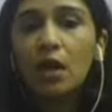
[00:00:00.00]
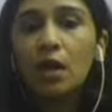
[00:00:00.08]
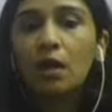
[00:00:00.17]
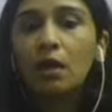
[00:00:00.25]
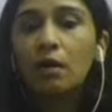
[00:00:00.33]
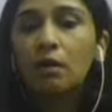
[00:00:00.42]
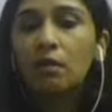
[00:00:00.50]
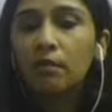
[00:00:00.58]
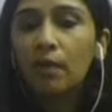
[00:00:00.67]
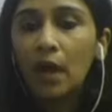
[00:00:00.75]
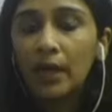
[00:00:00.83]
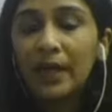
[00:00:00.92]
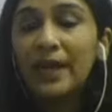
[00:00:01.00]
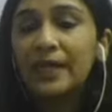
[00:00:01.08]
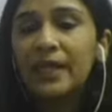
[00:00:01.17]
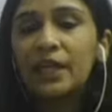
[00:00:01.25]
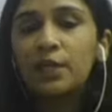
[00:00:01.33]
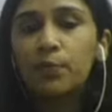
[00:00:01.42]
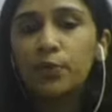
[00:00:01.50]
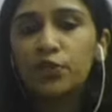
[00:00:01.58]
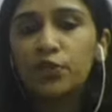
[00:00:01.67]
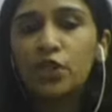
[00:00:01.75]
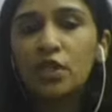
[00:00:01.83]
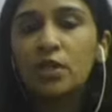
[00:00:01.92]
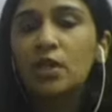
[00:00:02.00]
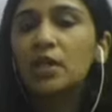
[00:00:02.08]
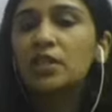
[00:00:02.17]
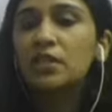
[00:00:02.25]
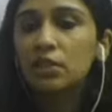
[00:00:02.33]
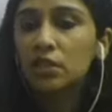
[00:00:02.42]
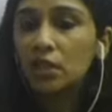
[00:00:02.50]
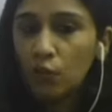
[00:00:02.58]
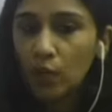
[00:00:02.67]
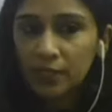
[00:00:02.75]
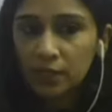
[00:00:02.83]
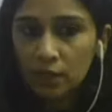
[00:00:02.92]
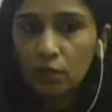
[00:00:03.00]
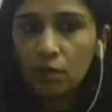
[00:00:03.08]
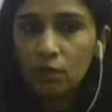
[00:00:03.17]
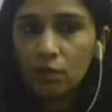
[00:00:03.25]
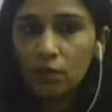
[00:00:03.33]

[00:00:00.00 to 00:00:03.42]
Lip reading: our net debt position is still quite low,